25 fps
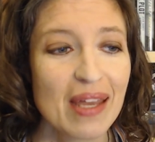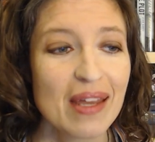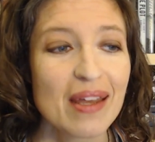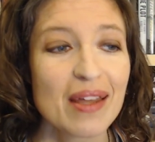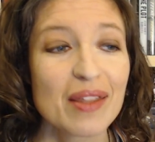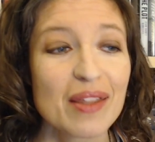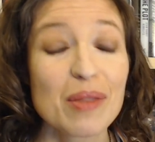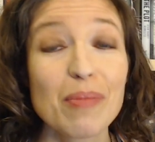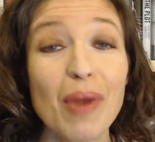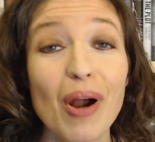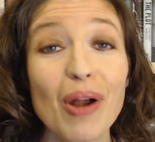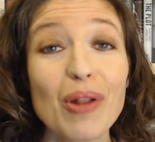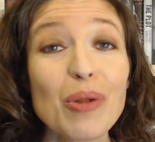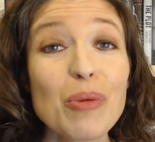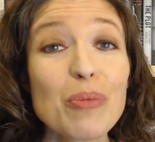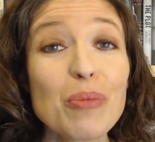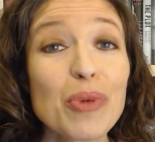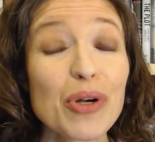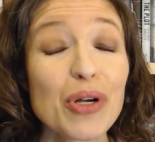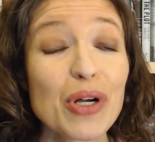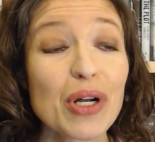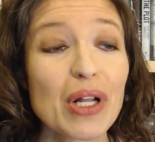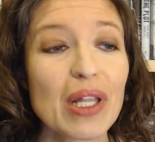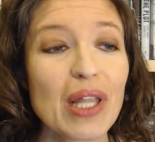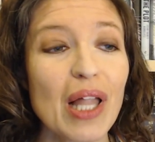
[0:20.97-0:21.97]
The Marlow
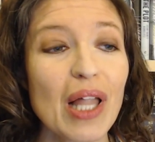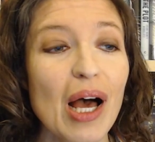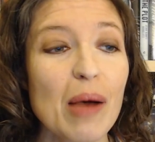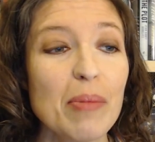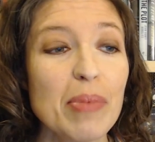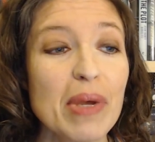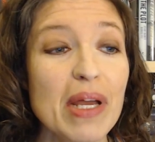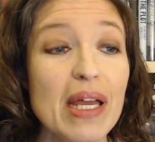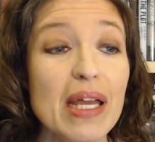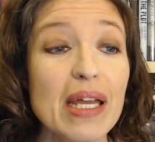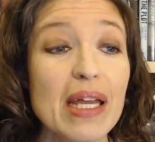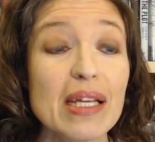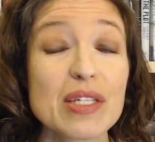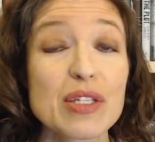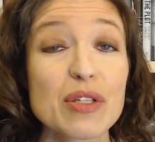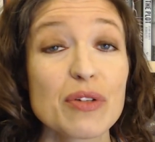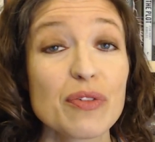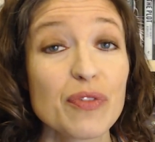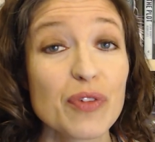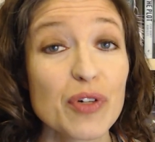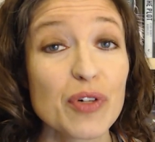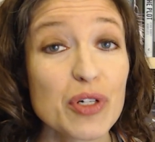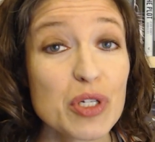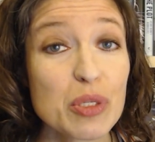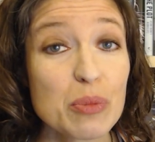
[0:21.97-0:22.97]
Murder Club is the
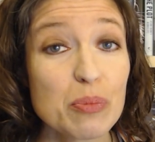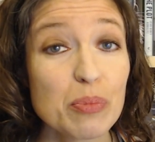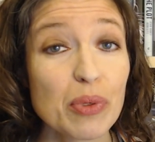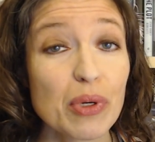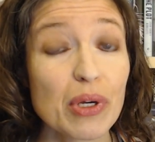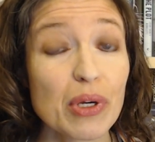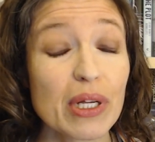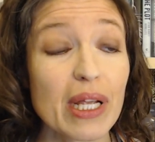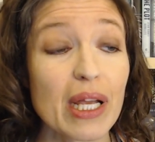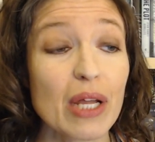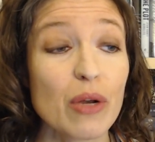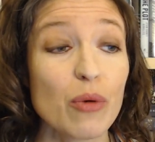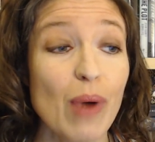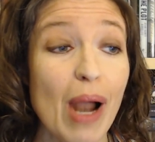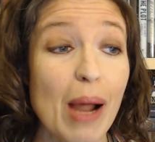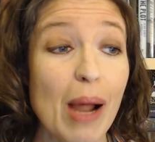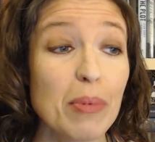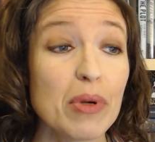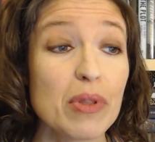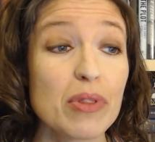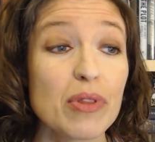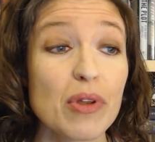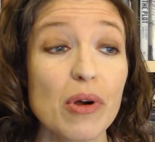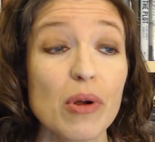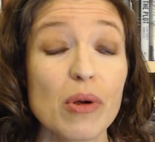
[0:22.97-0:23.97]
first book in
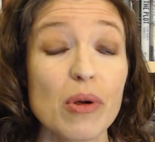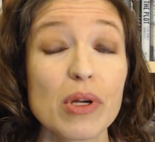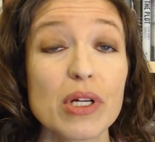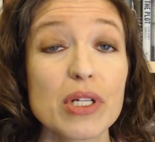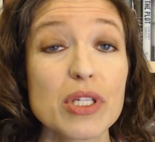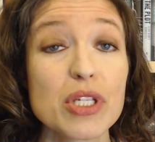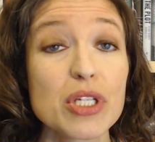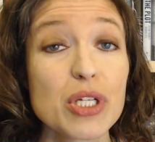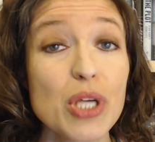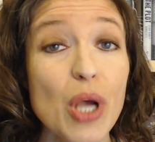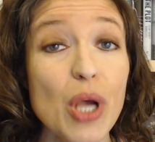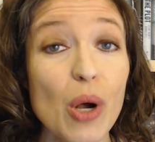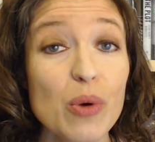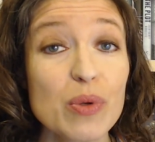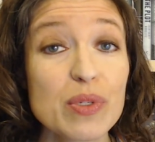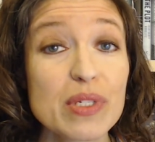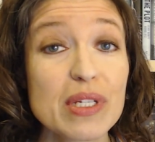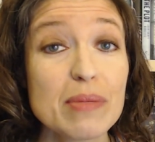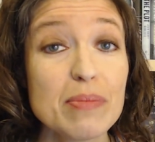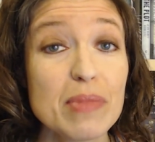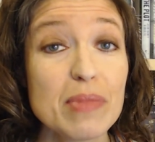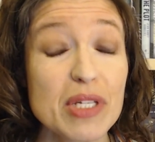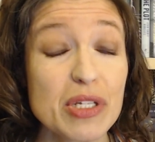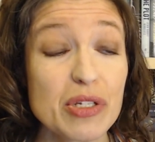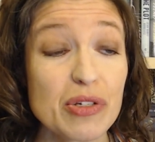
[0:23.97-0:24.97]
Robert Thorogood's cozy
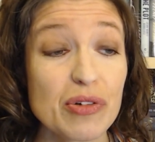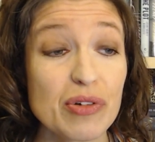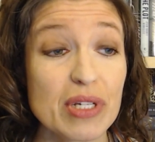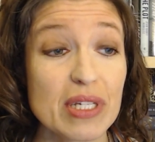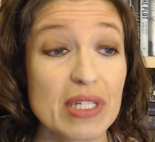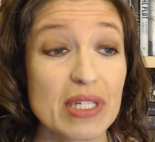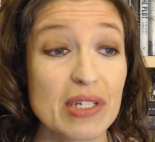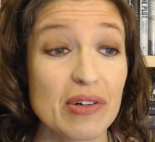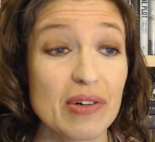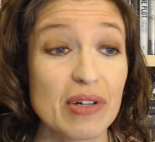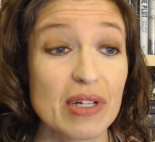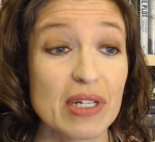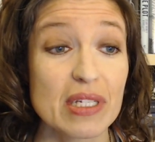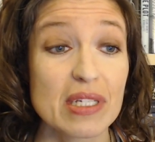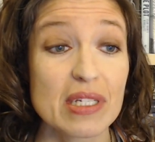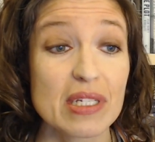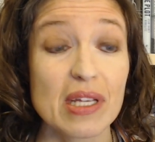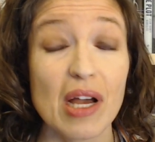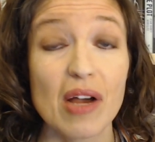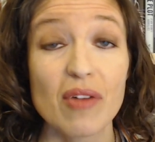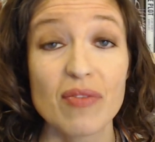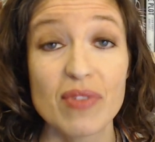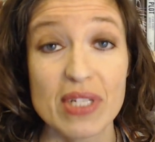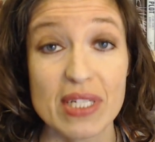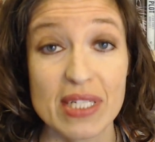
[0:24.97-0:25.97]
mystery series
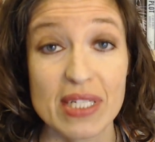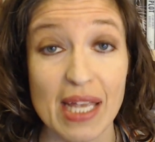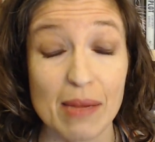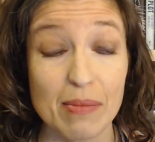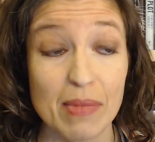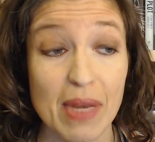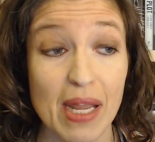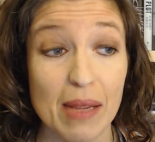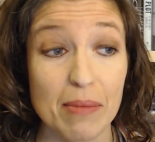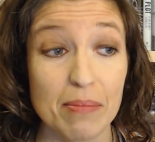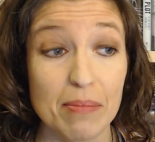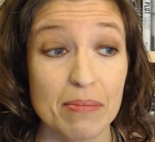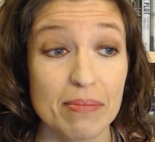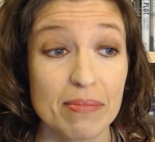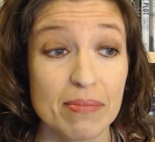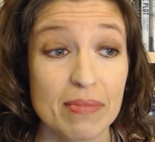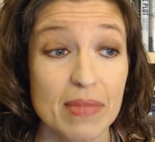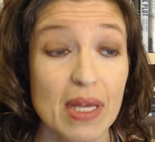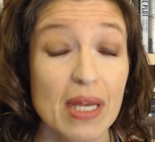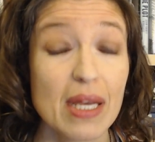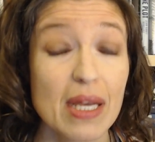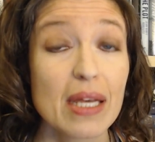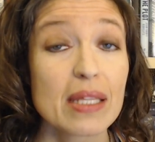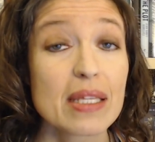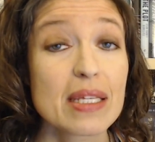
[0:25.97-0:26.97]
of the same name.
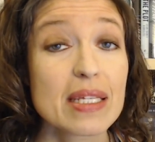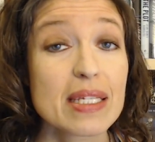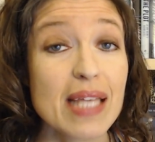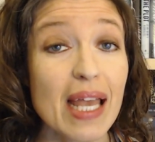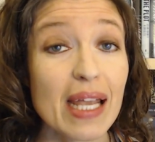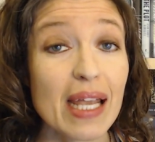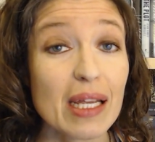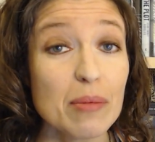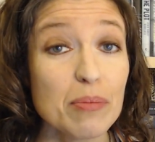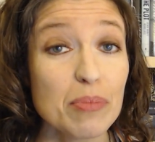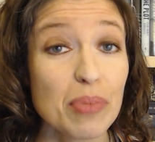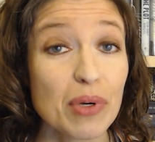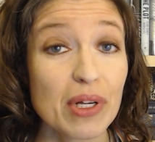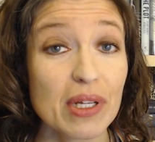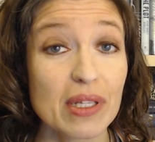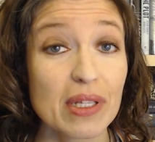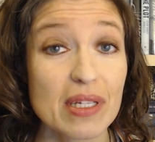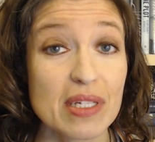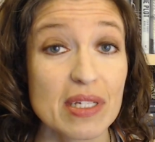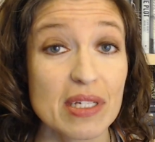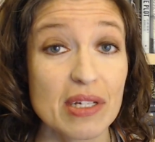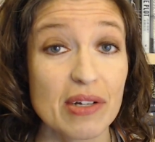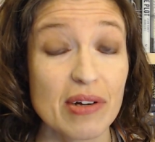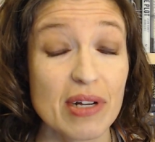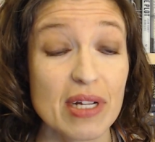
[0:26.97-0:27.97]
The second book in the
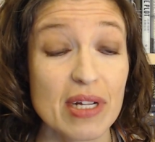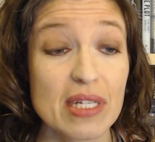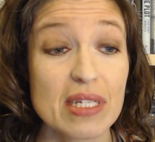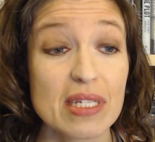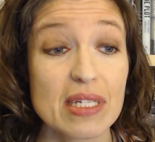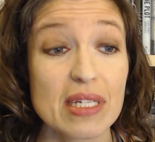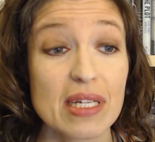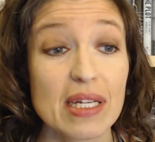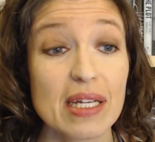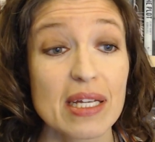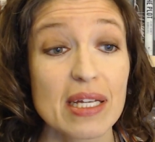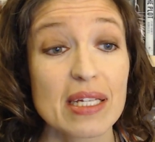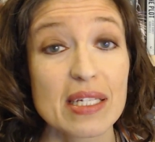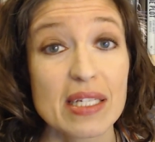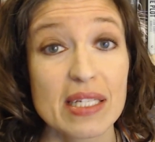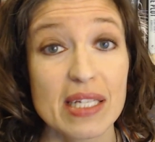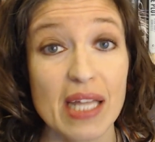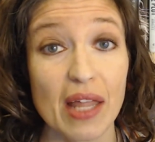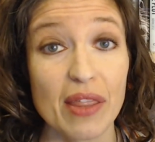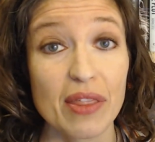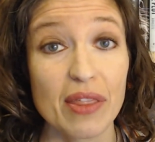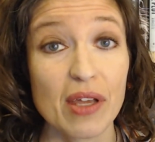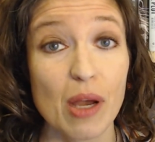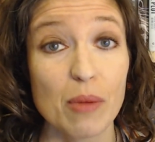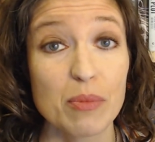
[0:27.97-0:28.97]
series is
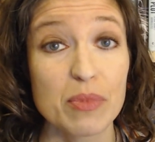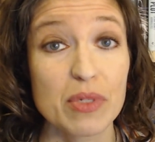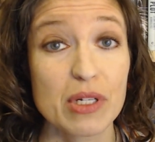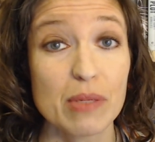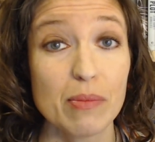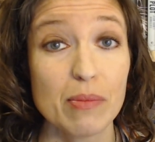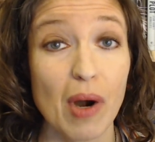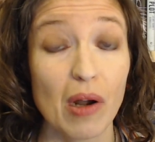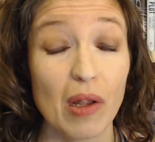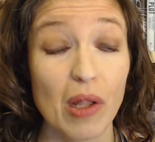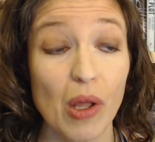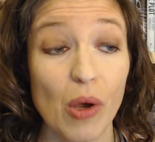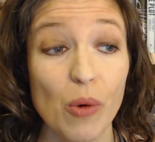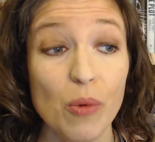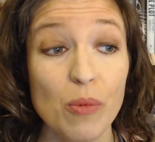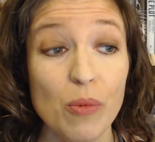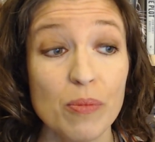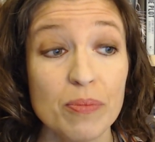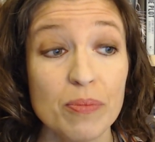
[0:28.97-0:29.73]
Death Comes to Marlow,